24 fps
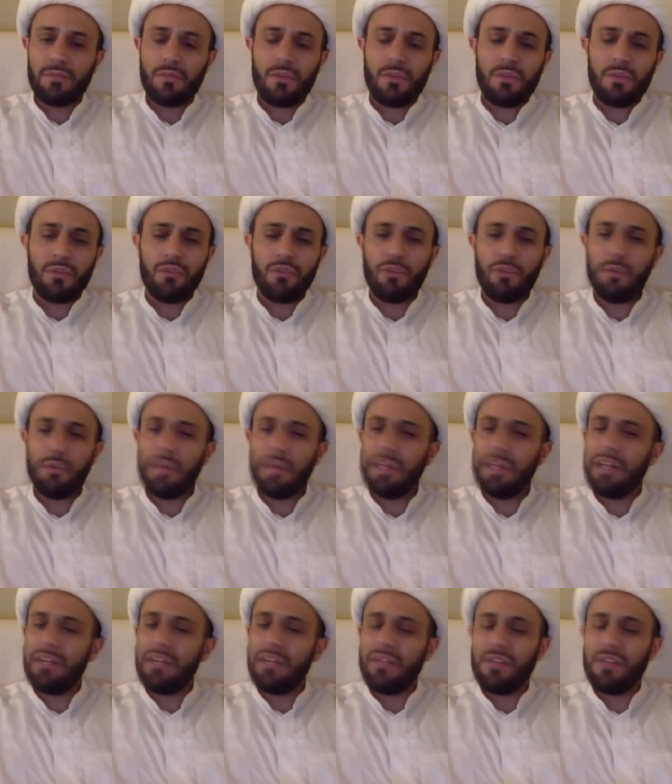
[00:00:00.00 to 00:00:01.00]
So
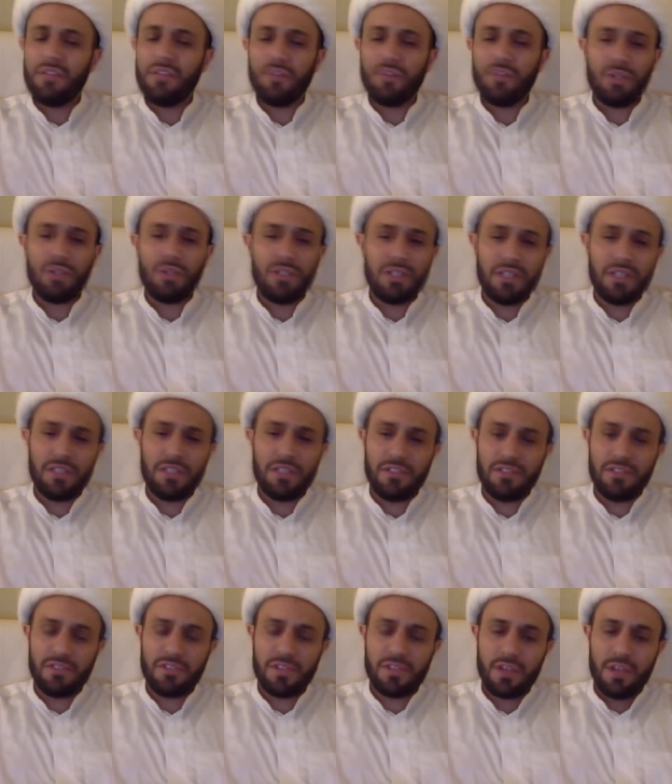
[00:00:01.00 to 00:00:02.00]
many of these good
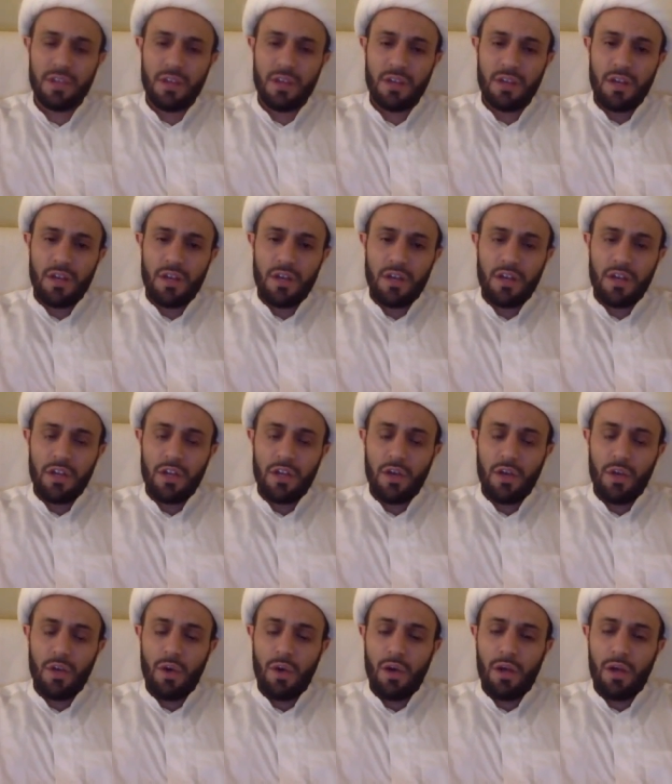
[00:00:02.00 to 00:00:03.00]
deeds,
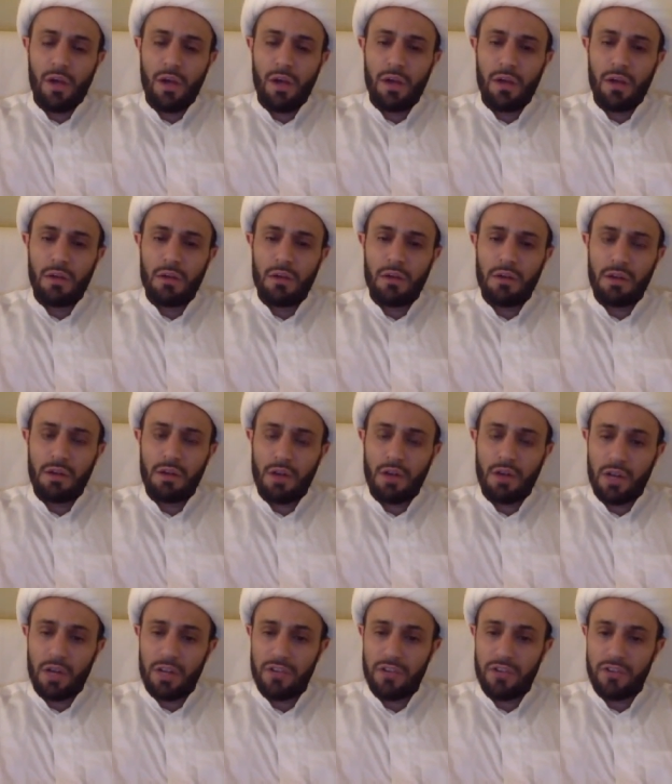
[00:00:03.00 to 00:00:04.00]
are
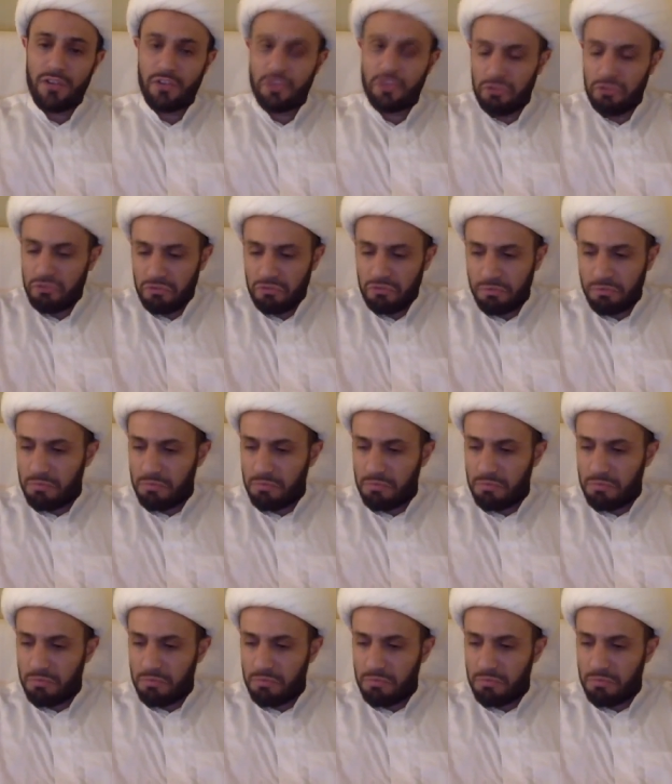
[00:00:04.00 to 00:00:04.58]
considered,